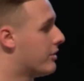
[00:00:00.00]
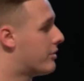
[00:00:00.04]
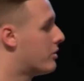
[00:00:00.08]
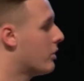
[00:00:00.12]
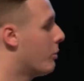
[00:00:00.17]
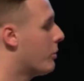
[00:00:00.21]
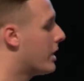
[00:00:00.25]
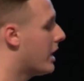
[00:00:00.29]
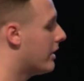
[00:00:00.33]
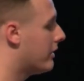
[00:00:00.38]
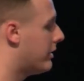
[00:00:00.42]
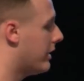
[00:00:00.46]
so
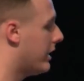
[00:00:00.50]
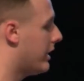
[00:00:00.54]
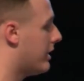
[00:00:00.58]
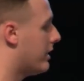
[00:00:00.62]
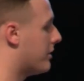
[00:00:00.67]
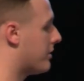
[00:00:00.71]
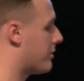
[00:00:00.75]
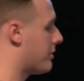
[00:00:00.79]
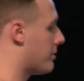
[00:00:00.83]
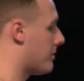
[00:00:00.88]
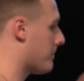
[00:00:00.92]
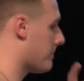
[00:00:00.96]
what I did
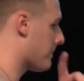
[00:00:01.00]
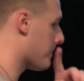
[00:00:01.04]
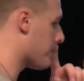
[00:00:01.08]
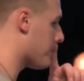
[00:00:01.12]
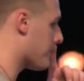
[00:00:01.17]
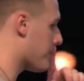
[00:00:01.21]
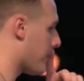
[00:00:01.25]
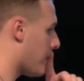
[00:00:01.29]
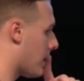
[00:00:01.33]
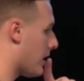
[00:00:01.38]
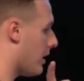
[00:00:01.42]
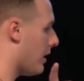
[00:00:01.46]

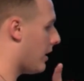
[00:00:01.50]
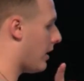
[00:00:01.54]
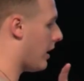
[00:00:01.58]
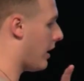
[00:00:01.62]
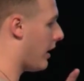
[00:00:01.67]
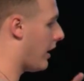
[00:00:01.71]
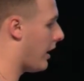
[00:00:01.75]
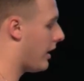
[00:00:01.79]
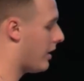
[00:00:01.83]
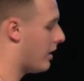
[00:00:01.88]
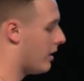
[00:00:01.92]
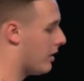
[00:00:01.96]
is
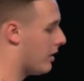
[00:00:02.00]
I